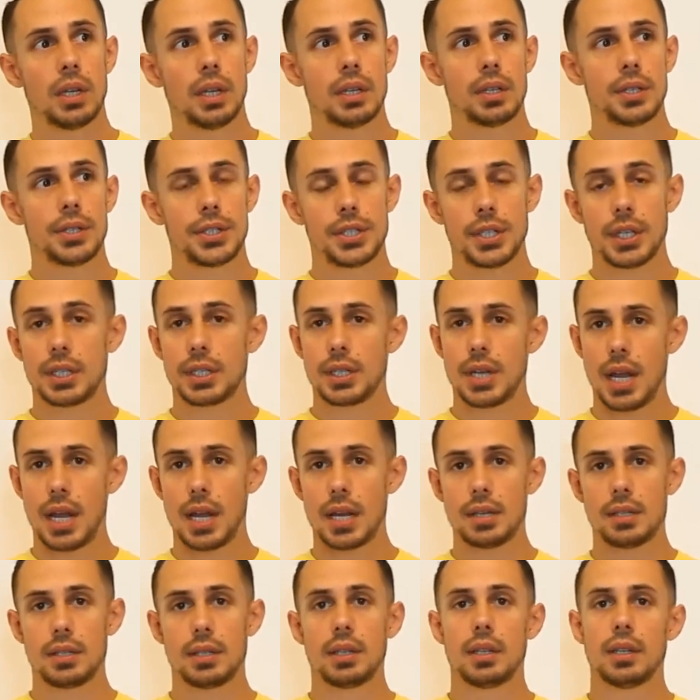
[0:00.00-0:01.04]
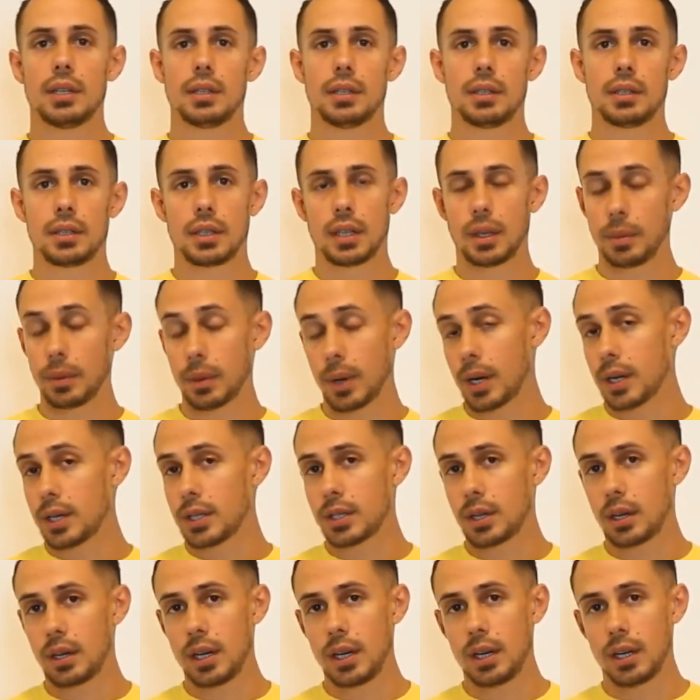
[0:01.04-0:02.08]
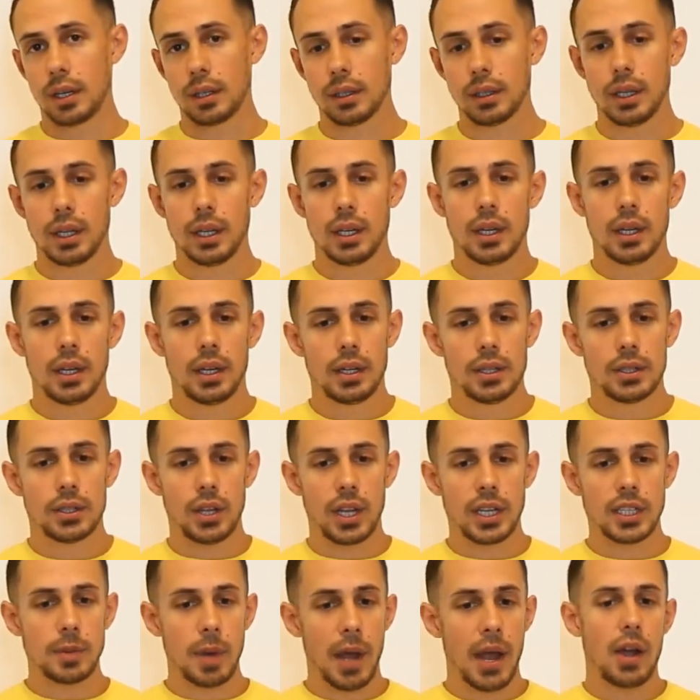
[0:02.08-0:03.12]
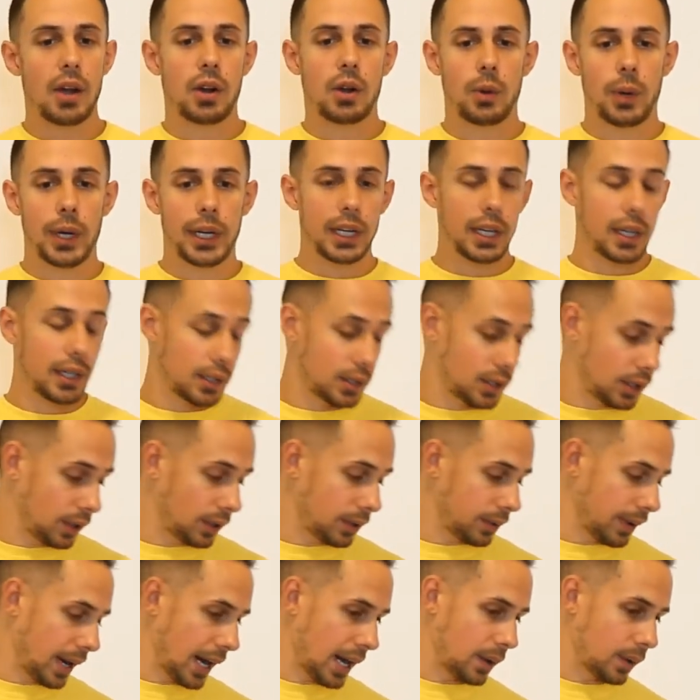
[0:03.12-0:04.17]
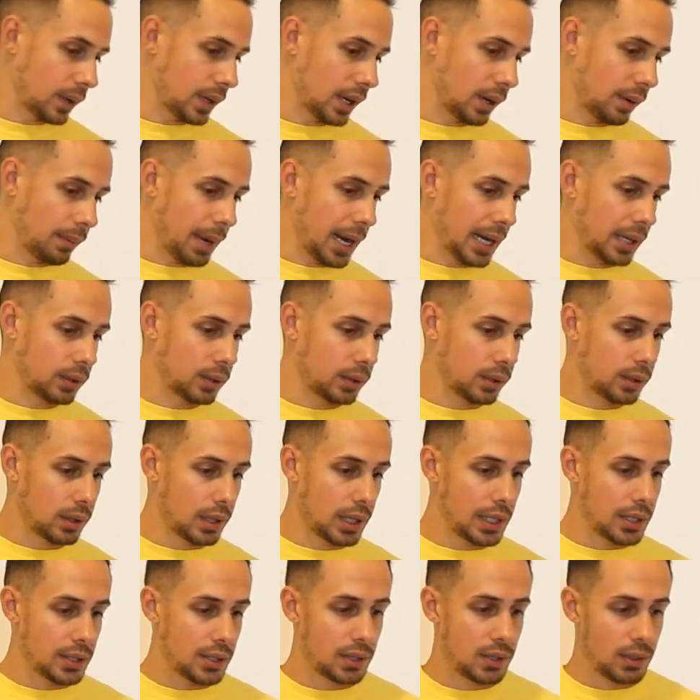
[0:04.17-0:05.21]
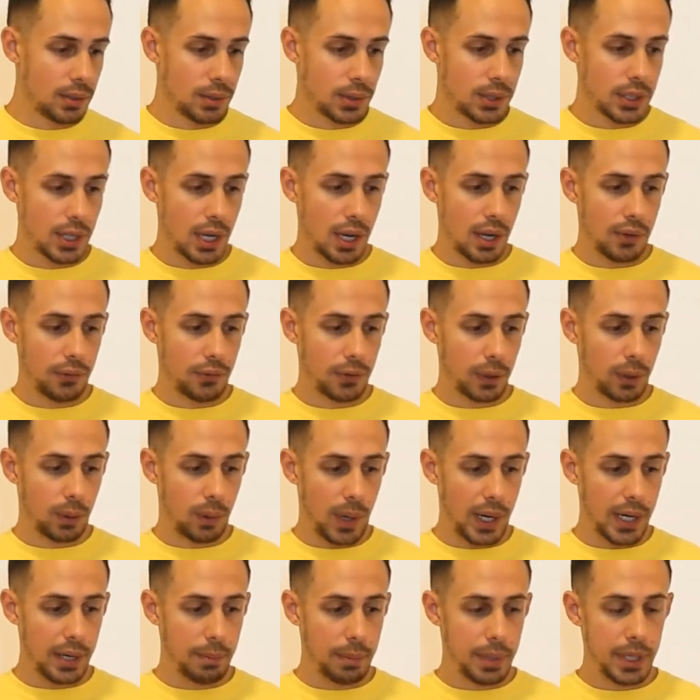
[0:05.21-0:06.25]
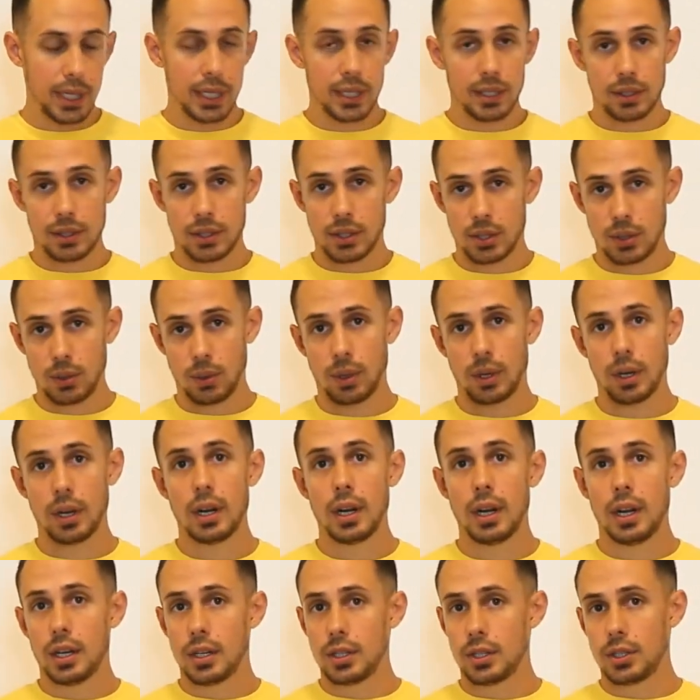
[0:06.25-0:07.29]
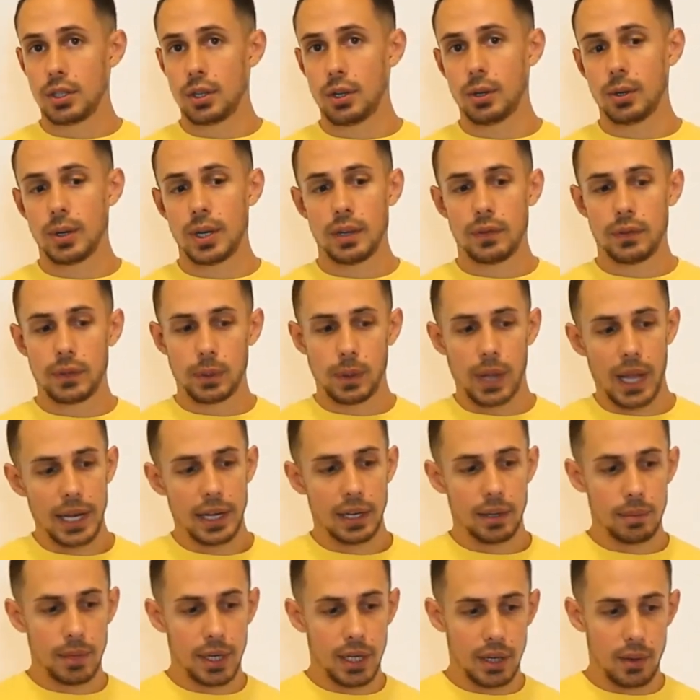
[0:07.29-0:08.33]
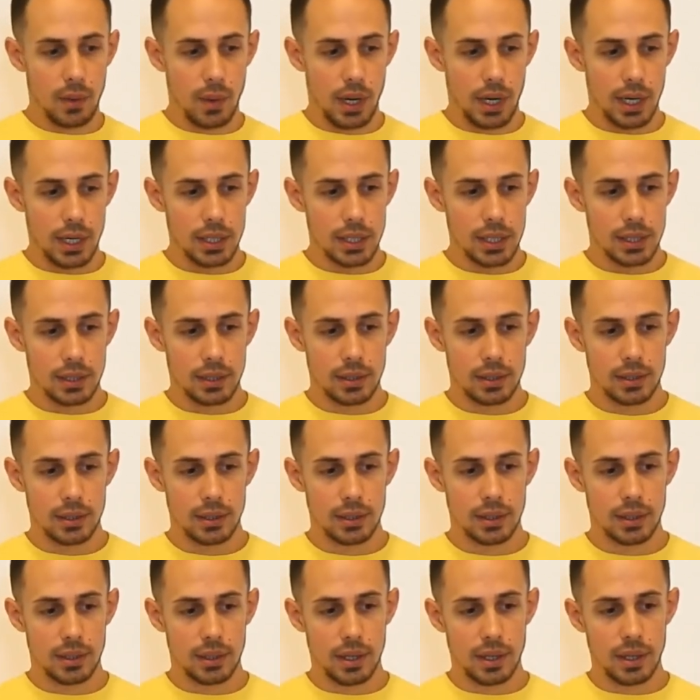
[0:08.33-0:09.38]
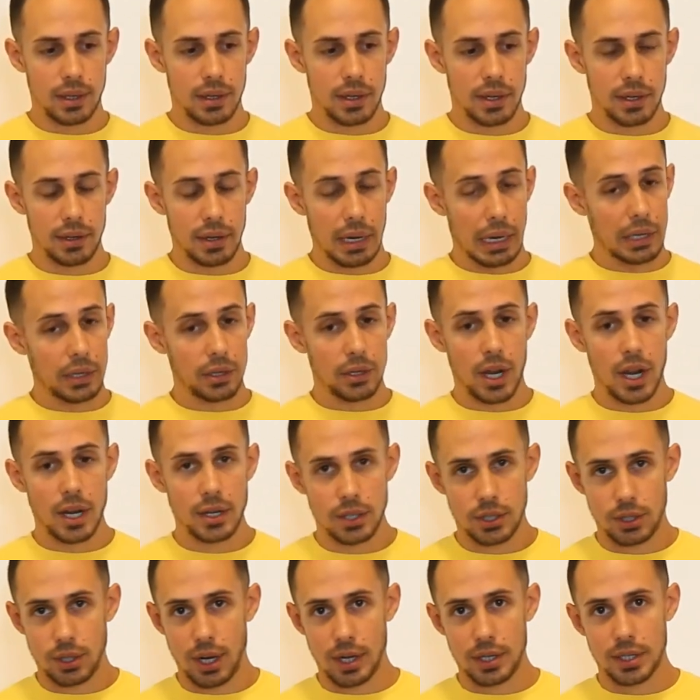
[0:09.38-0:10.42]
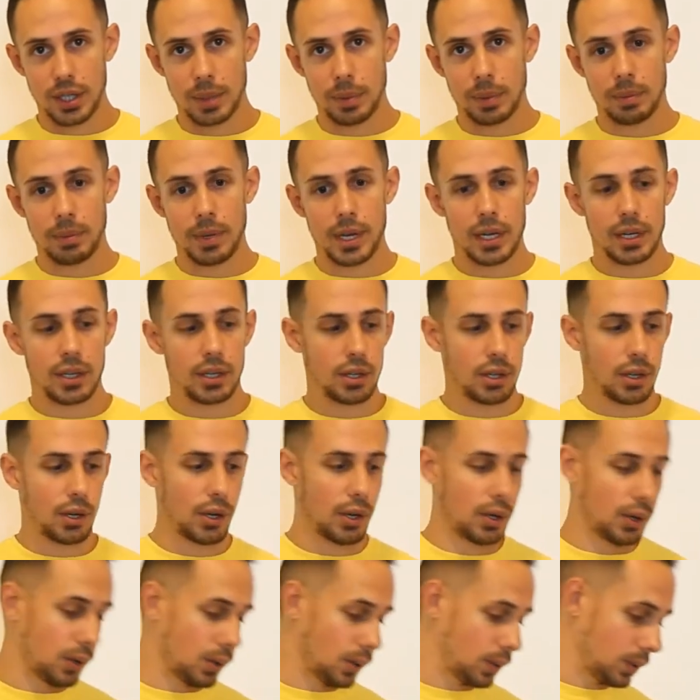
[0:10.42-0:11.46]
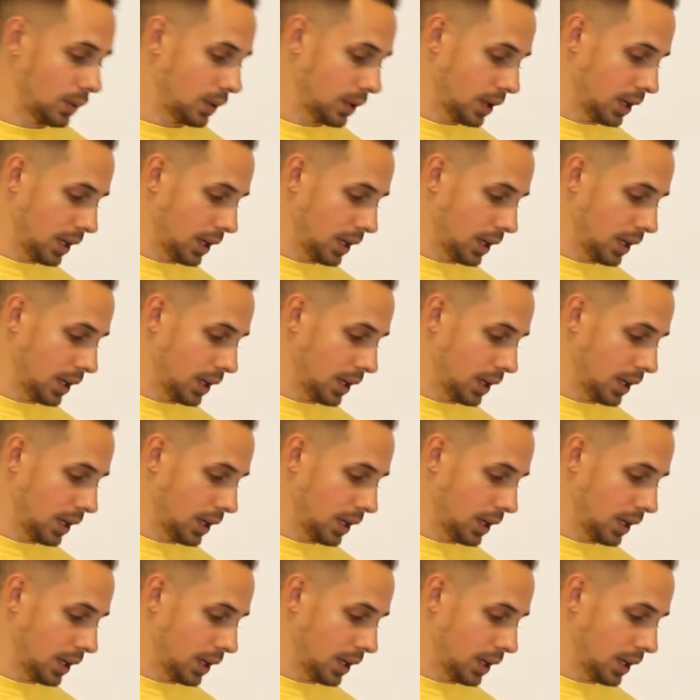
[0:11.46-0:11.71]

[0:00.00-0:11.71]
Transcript: 6 days, they'll be ready to start eating. So that's about how quick it can turn around. Now microgreens do sell for quite a bit in the store, so if you like them anyways, and you're not just trying to supplement your own